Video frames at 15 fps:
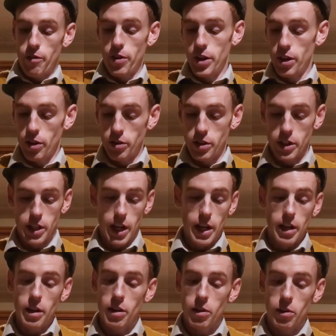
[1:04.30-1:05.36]
video
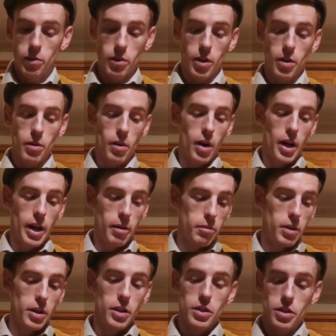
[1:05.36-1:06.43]
today, although I am
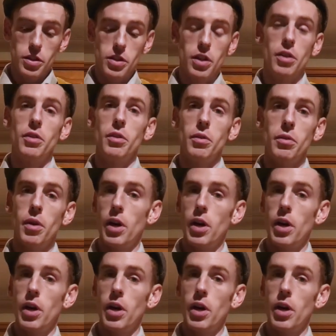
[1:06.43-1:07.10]
going to just show you